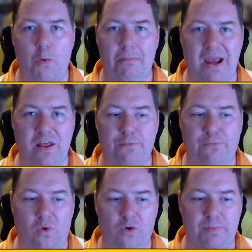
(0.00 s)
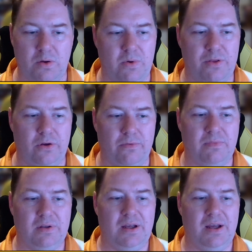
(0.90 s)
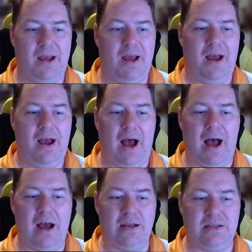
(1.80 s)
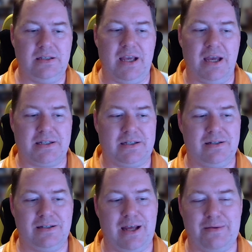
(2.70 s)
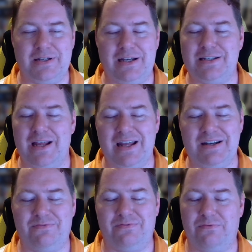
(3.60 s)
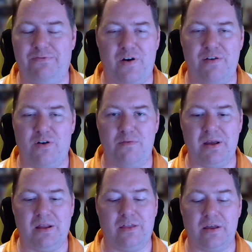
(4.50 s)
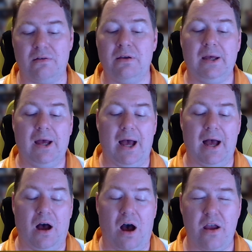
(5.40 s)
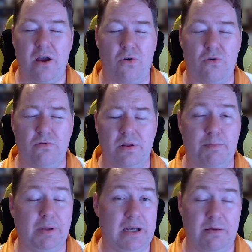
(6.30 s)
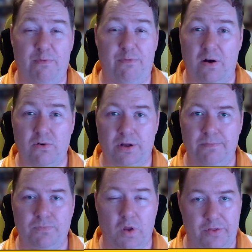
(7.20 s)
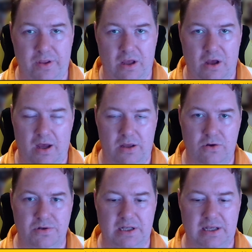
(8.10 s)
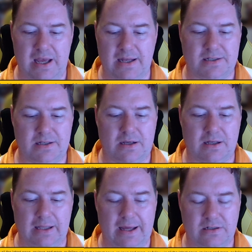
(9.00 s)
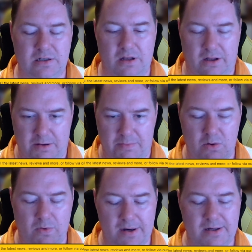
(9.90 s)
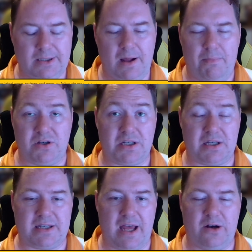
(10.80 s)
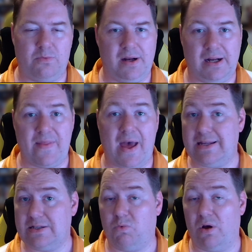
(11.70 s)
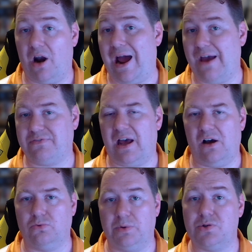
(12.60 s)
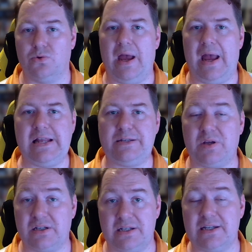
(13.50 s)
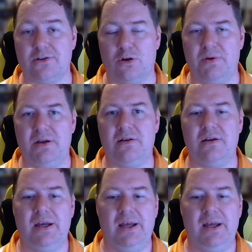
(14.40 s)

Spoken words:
May the 4th be with you. Yes, Tabs, it is a very, very big thing. I own the Millennium Falcon, not the UCS collection, not the big one, but just a standard one, and that is one I have to hold with 2 hands because it is so big.